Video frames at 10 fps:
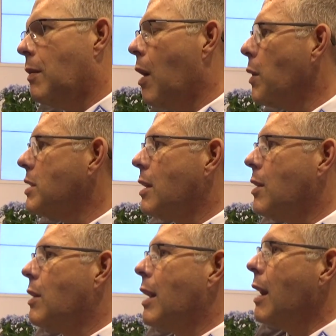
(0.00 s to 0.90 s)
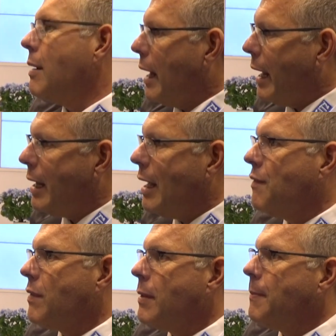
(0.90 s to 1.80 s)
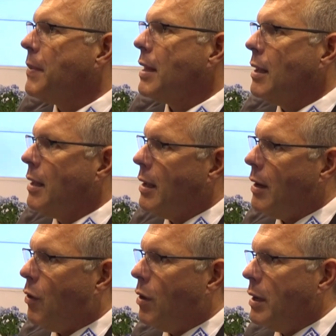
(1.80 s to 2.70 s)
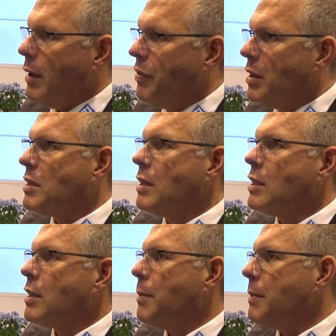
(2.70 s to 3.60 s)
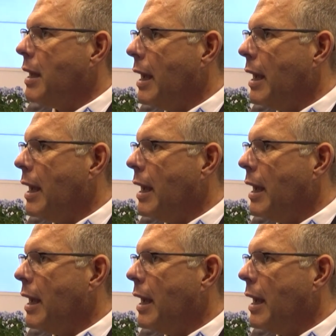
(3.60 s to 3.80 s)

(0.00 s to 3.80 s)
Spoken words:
Now what's that? And even in this system,